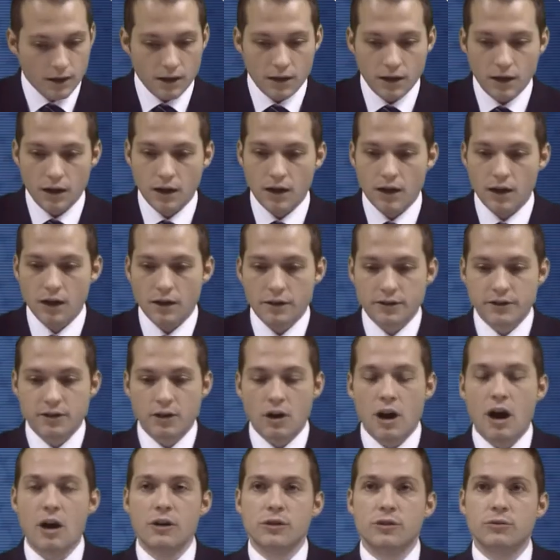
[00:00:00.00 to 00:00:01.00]
So
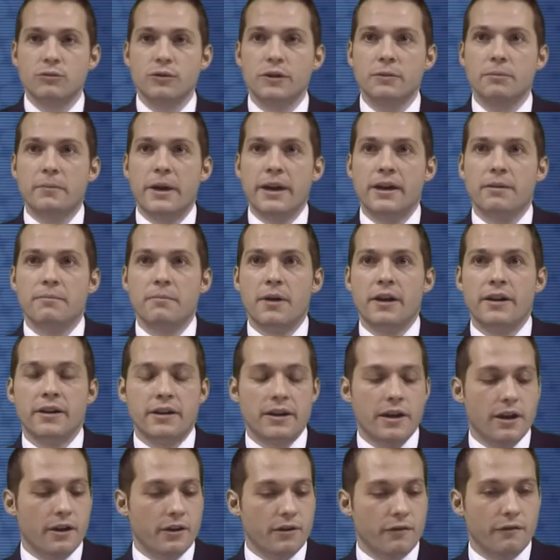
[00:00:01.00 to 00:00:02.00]
how do we make money
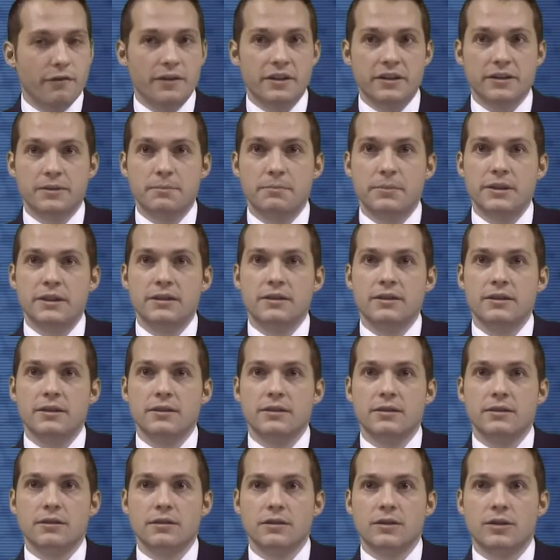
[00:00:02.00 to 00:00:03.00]
out of this
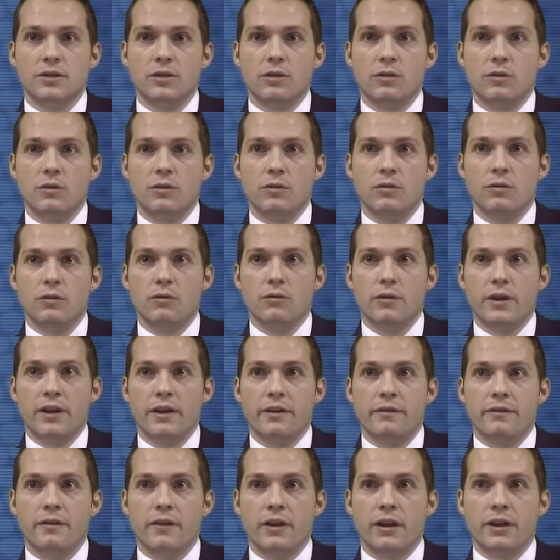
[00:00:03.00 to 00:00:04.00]
business? So we
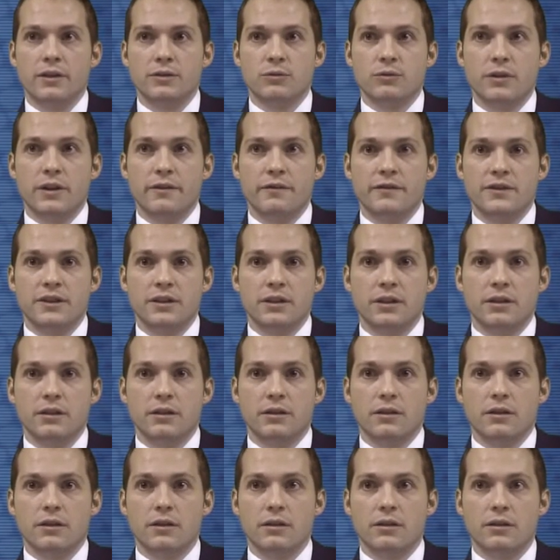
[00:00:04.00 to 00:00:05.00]
have, as we have seen,
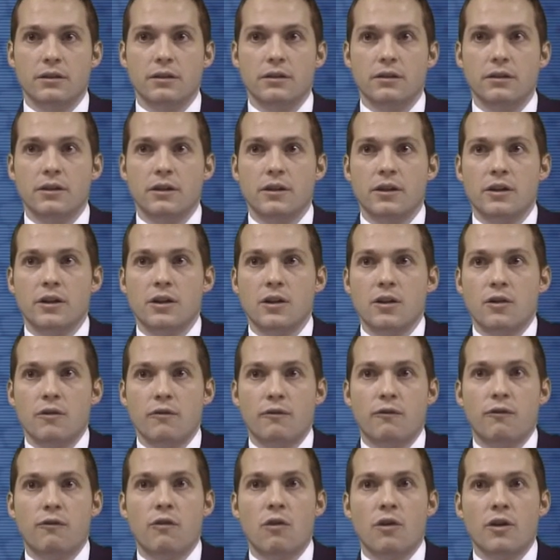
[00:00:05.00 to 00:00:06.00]

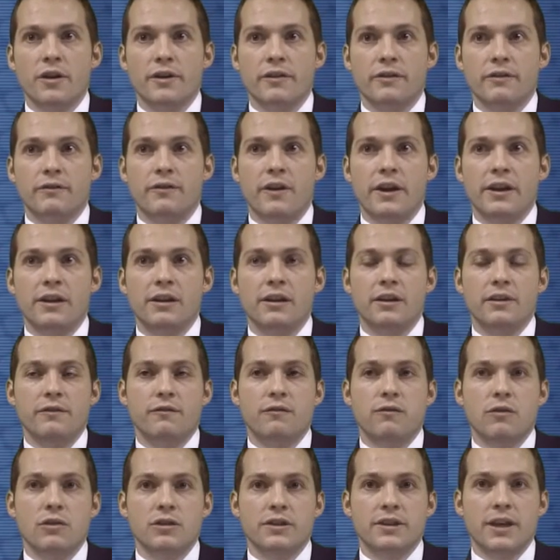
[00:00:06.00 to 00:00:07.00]
finally
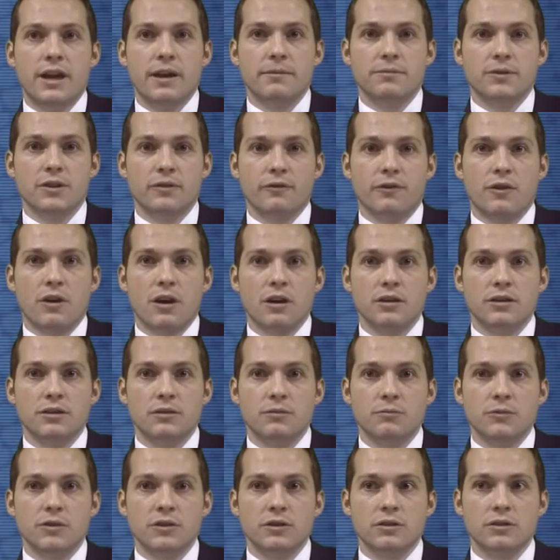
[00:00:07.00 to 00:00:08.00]
four types of
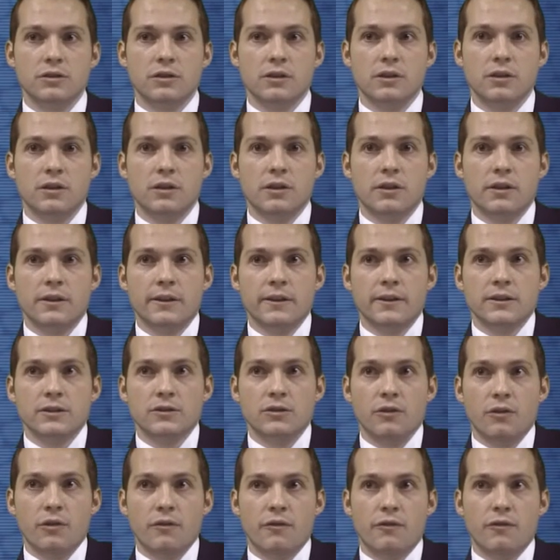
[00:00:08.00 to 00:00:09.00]
customers.
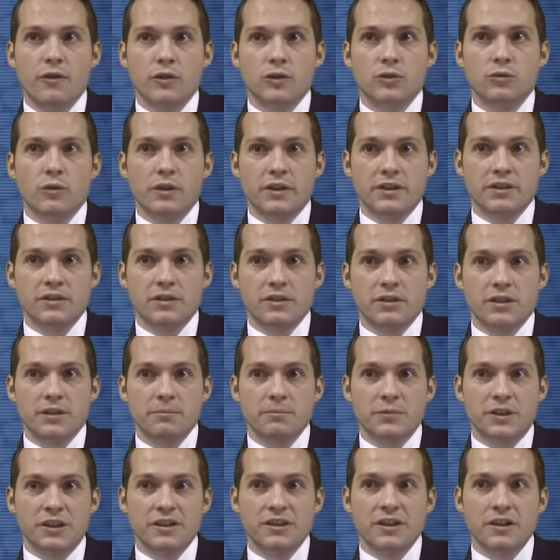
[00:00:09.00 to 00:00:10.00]
So the first one is the
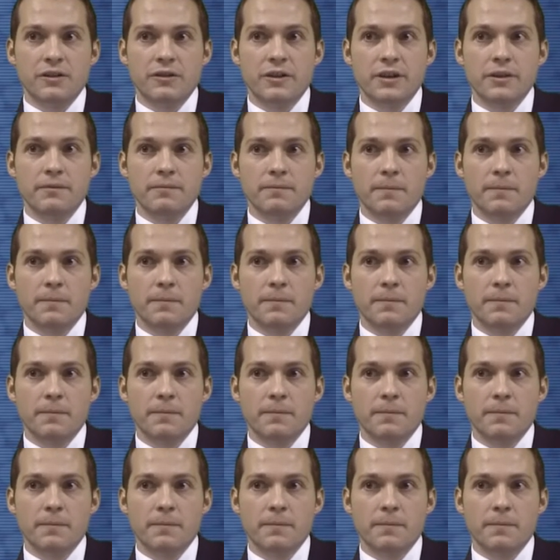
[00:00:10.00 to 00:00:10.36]
subsidiary.